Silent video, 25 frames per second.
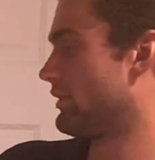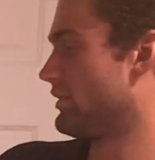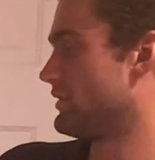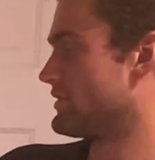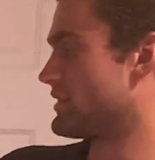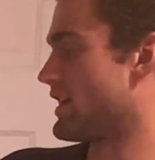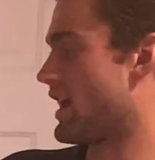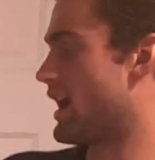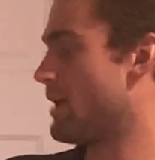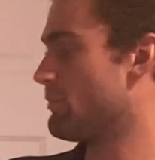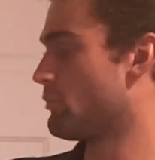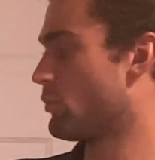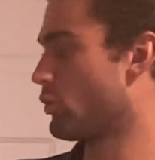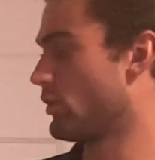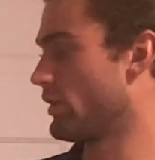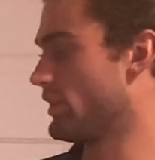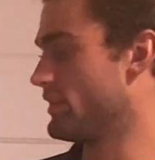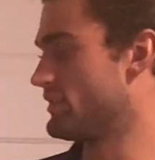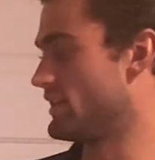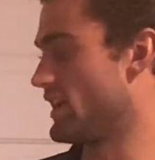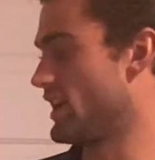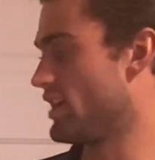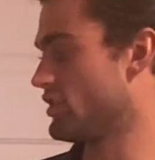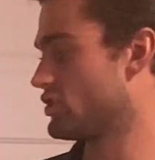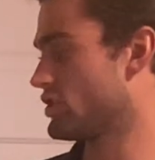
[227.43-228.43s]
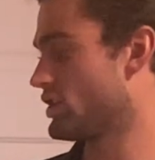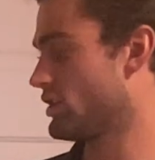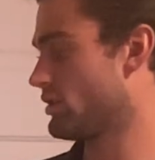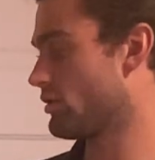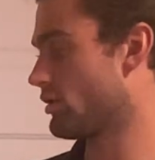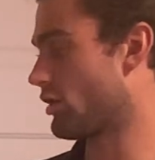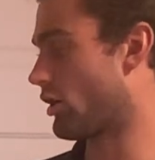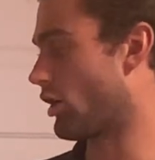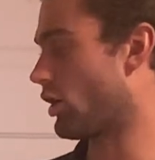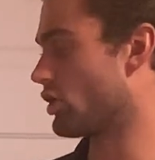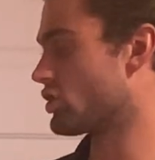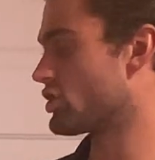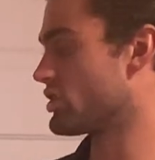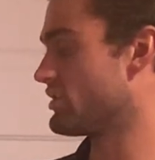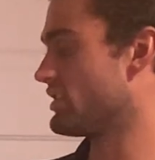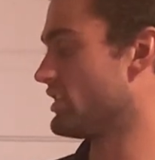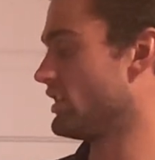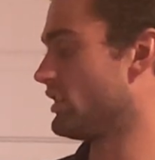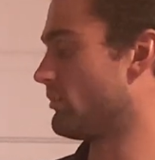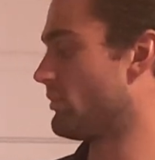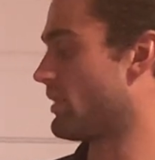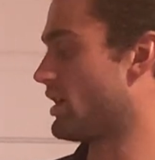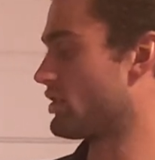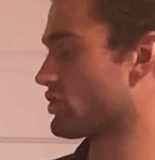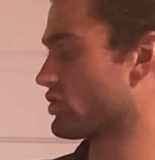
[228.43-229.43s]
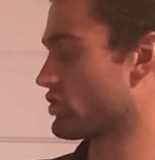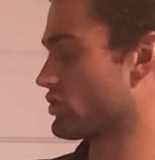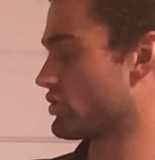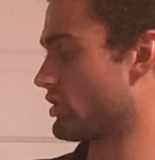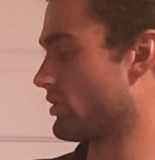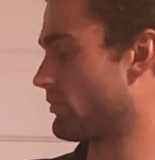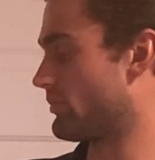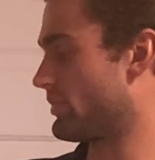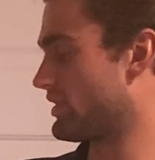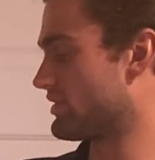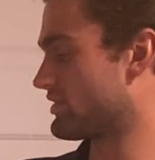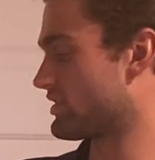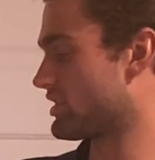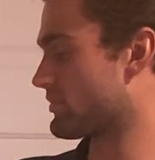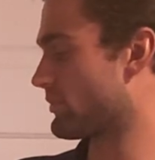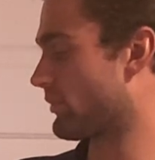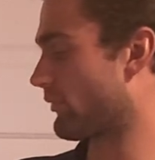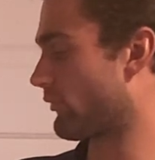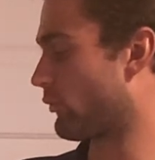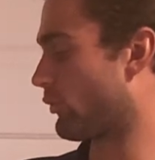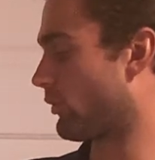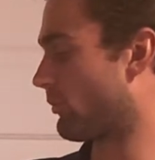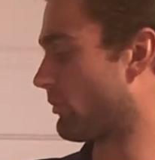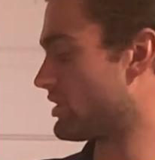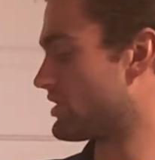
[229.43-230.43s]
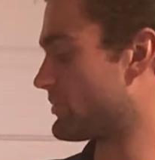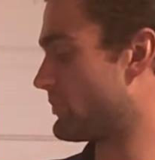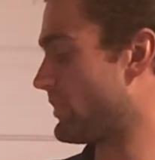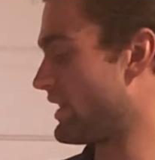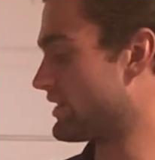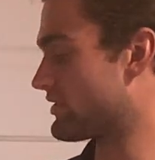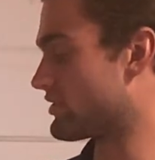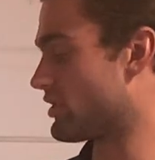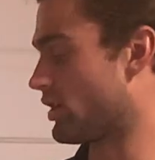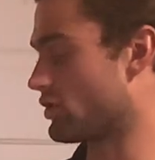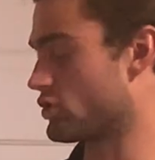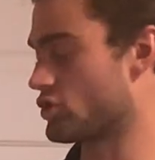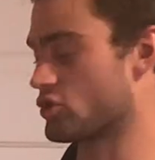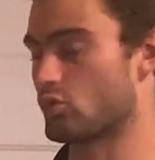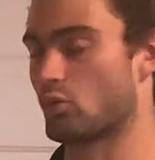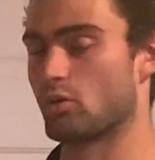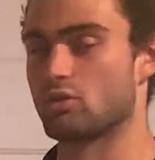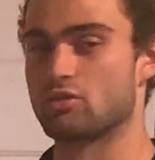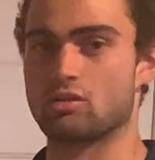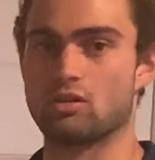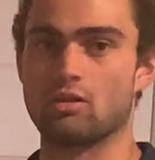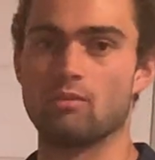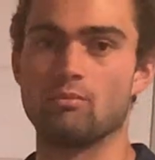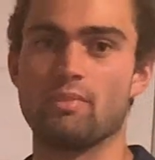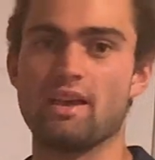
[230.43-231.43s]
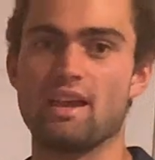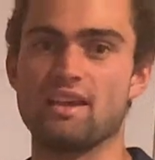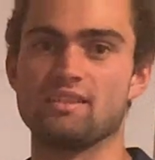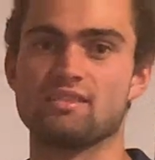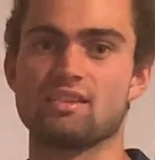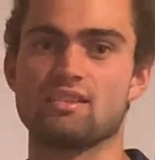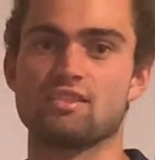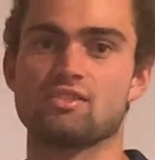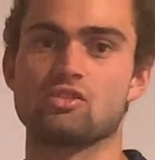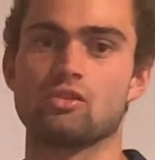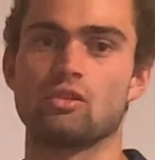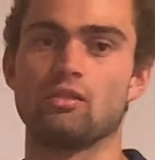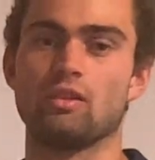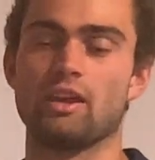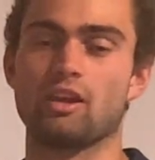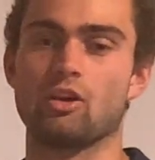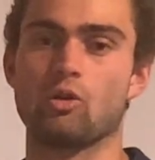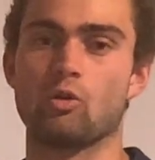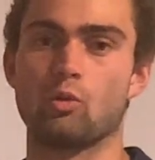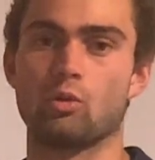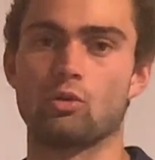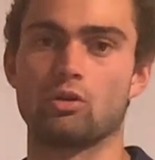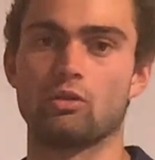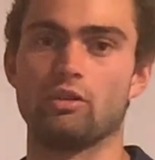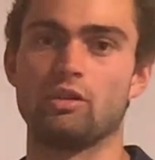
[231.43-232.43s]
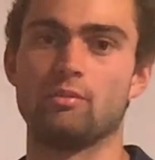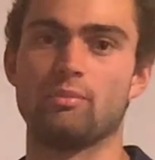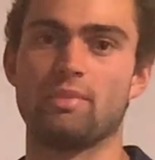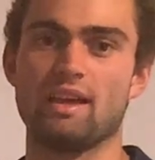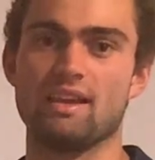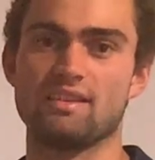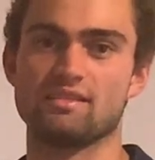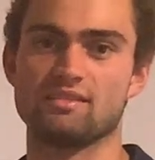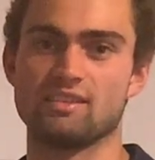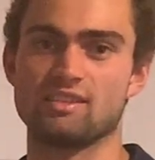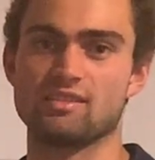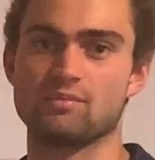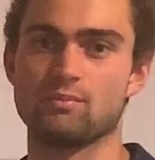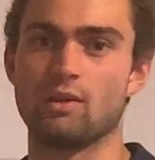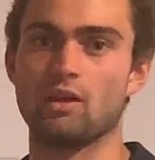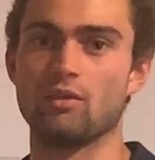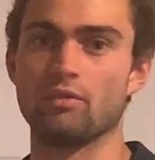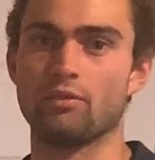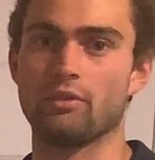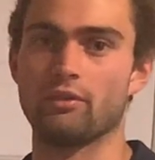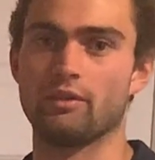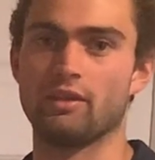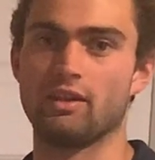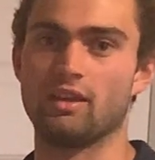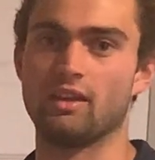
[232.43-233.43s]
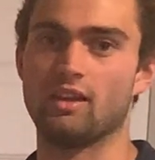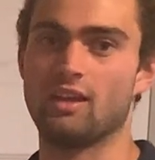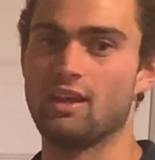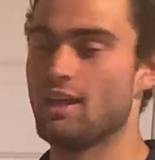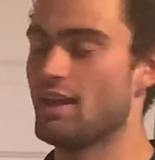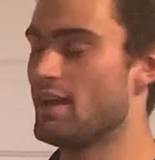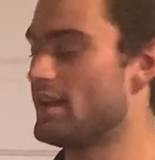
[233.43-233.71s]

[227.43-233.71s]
time orientation. Argentina measures their business performance based on short-term basis, so like quarterly basis, monthly,